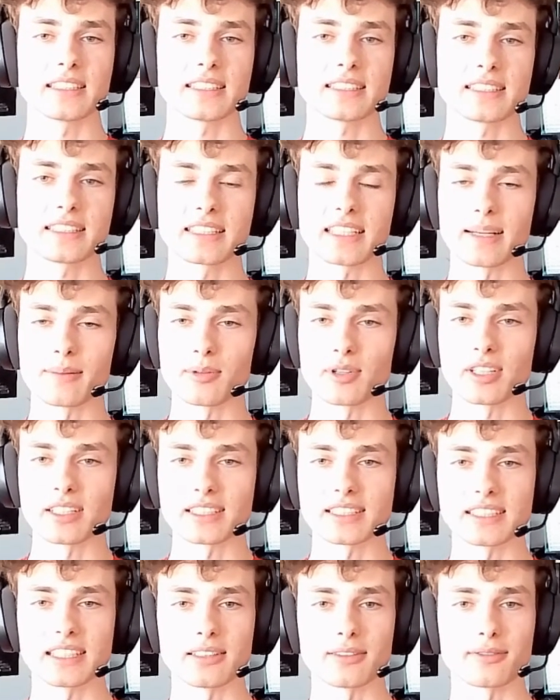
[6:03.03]
is the camera
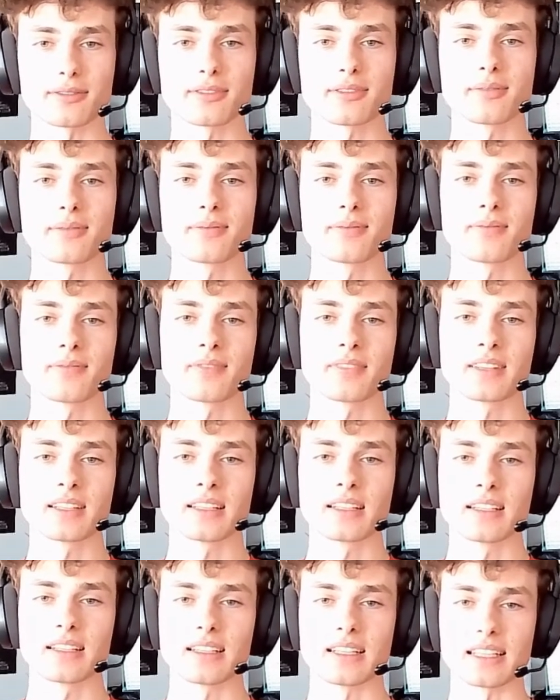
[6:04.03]
itself.
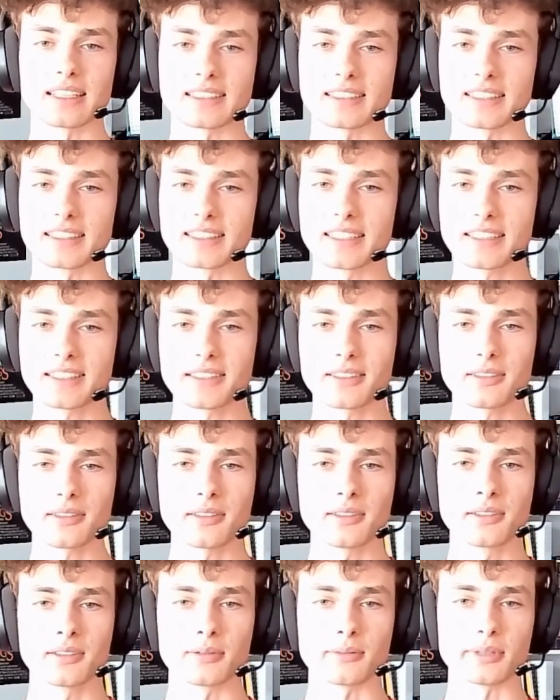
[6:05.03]
As the signal,
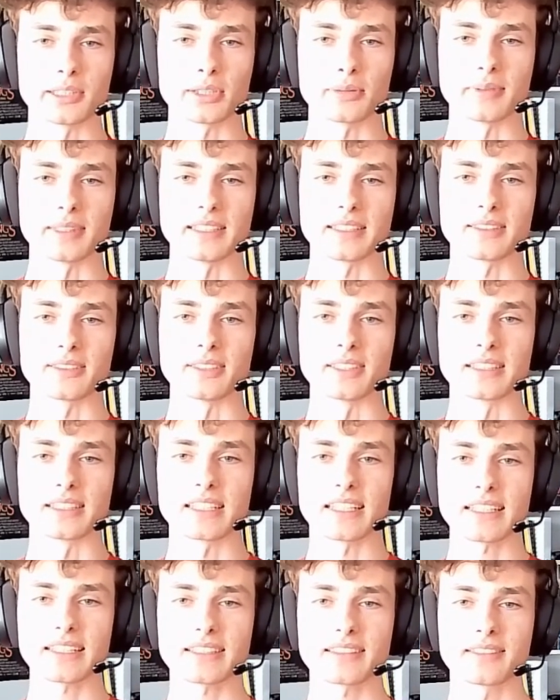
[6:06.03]
which we need to
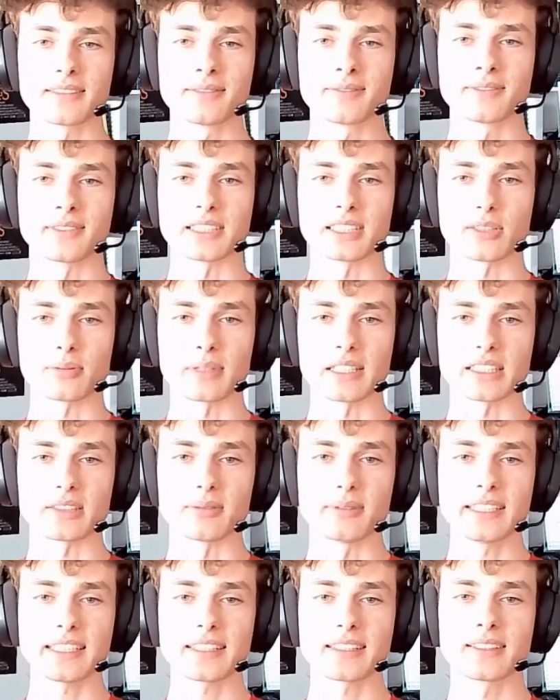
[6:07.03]
detect, is quite
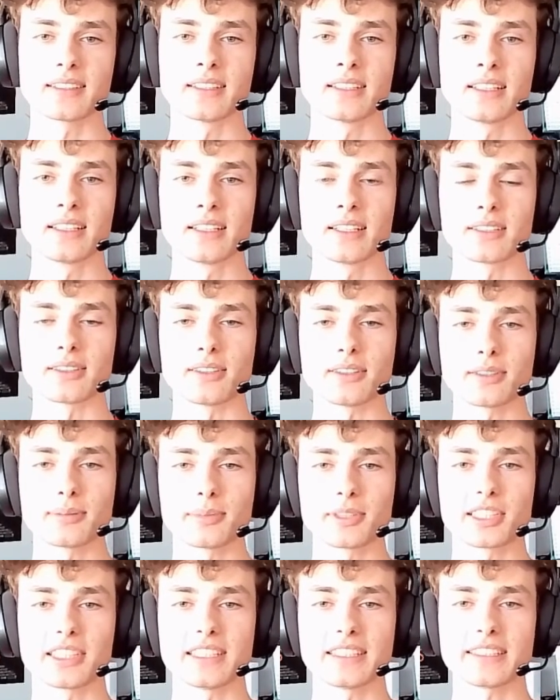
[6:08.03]
weak, those
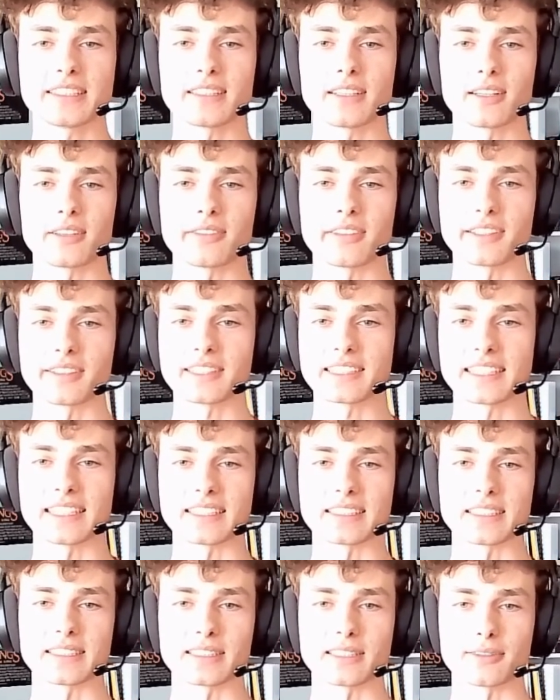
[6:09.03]
machines are very
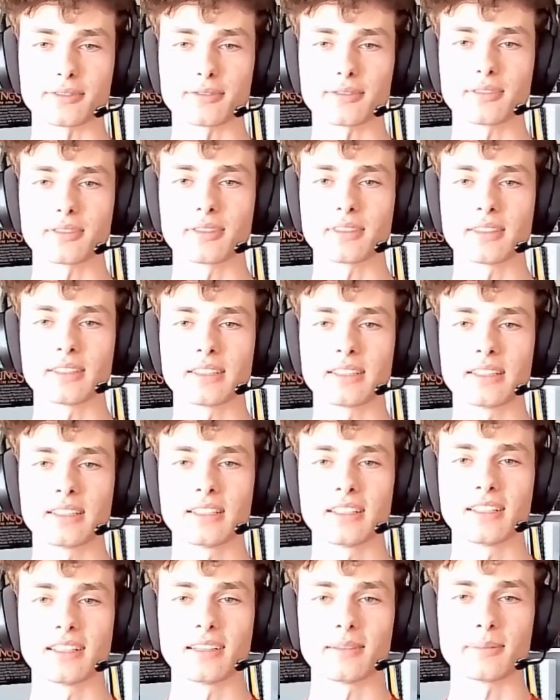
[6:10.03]
sensitive.
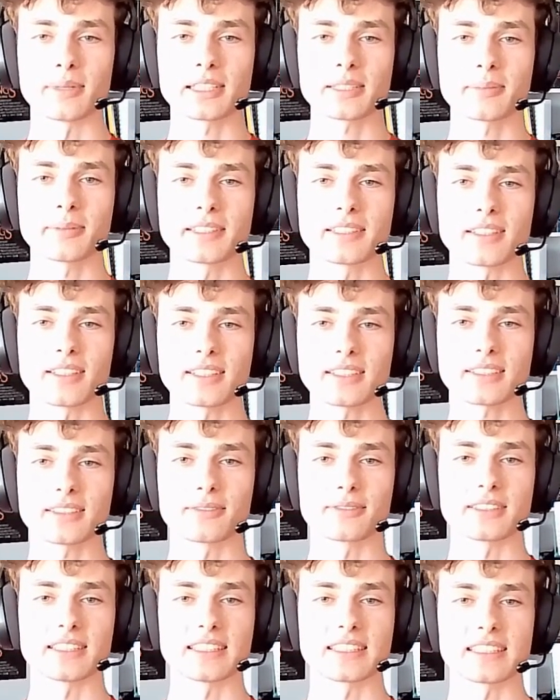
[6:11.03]
But because
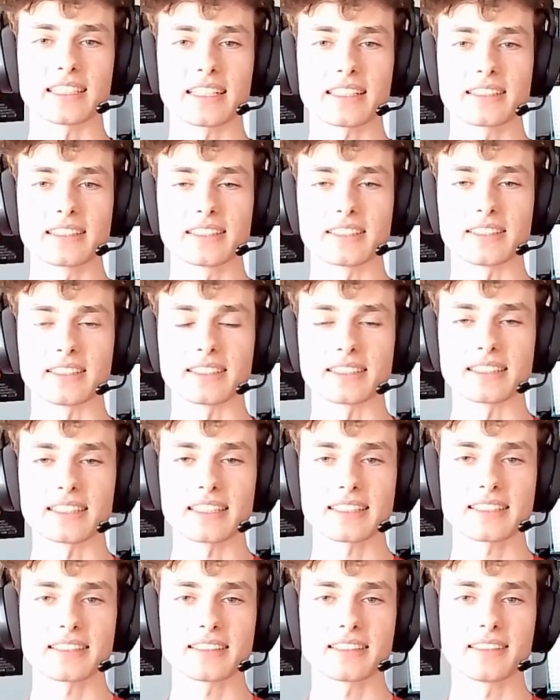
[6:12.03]
of this technical
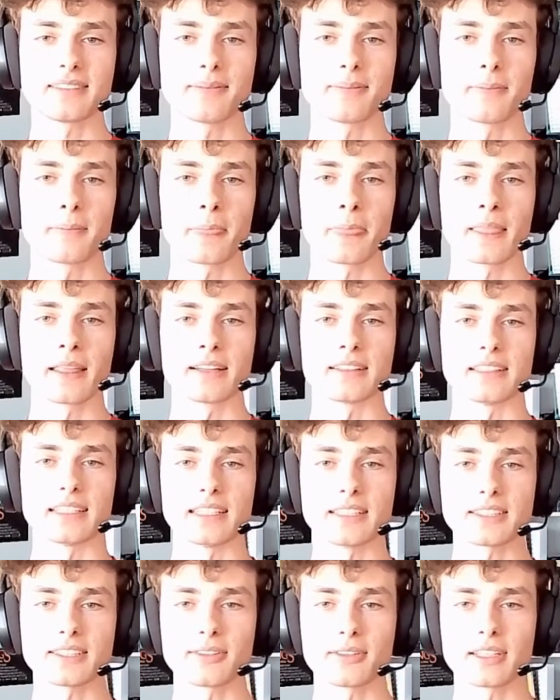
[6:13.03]
necessity, they
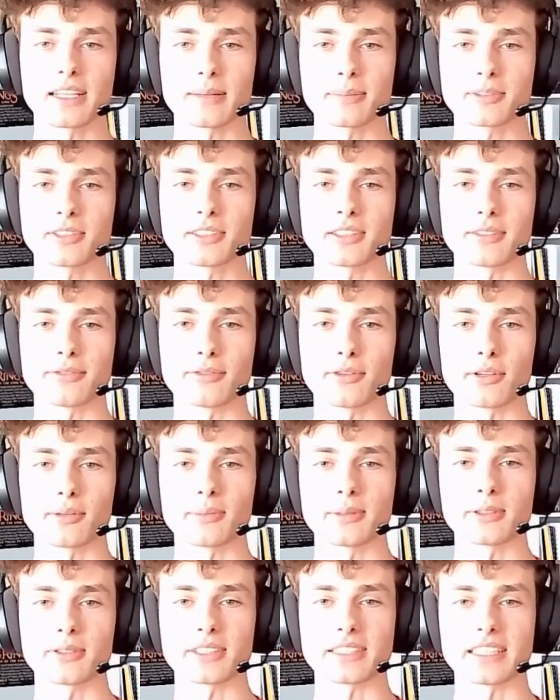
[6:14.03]
also capture the
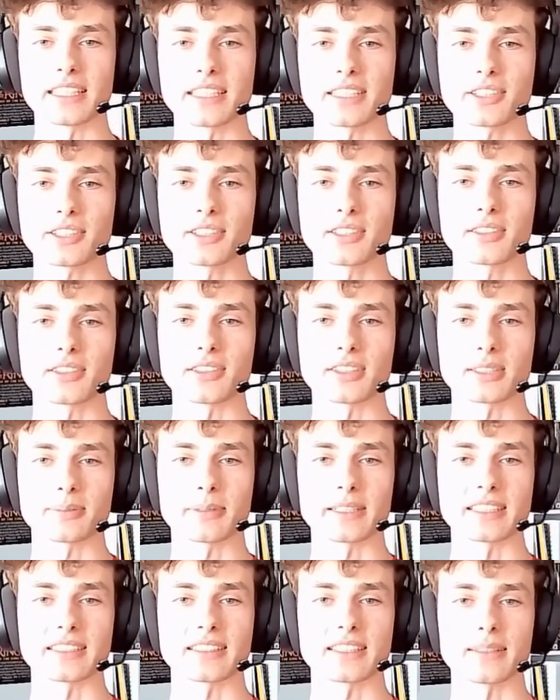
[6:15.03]
thermal radiation caused
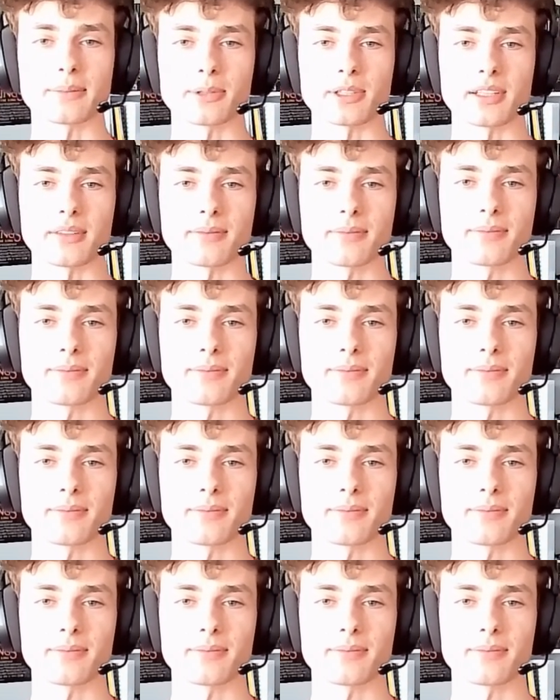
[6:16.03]
by the camera.